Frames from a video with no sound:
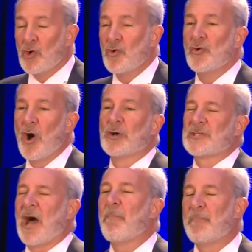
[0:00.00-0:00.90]
Who
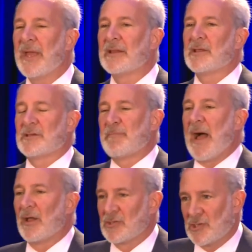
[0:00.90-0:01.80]
knows how big this
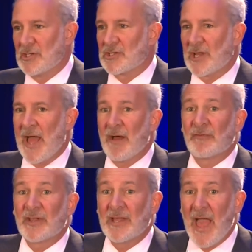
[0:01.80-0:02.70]
balance sheet is going to
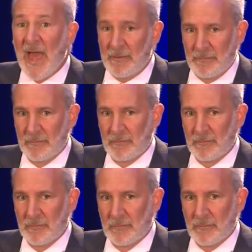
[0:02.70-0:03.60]
have to get
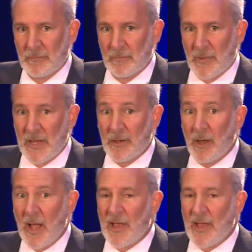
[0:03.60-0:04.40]
right?